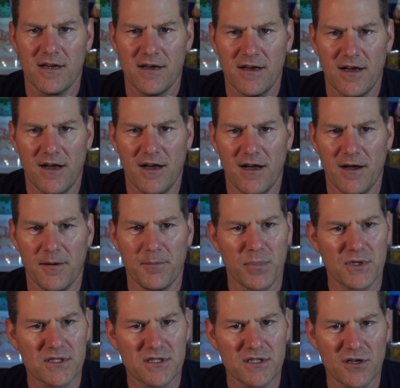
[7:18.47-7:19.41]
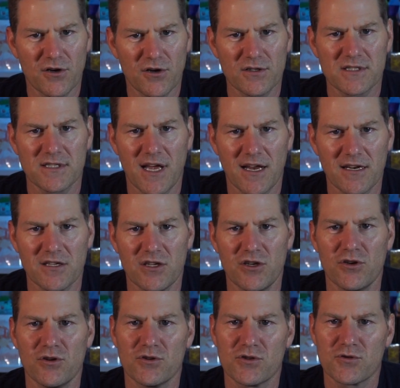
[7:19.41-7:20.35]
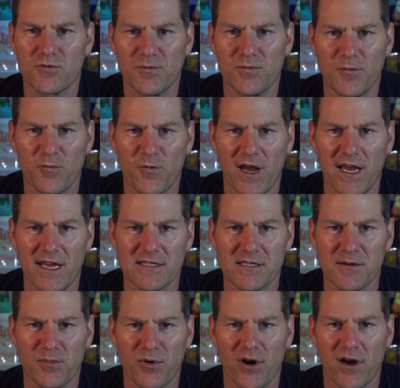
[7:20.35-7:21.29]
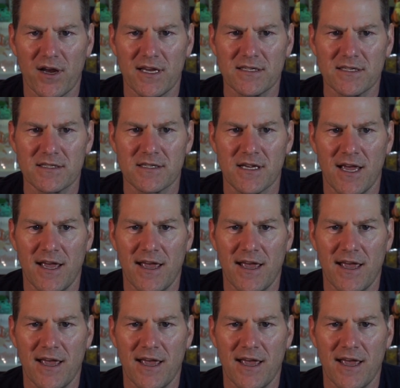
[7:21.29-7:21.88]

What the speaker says: But still, it's not a huge raise in price.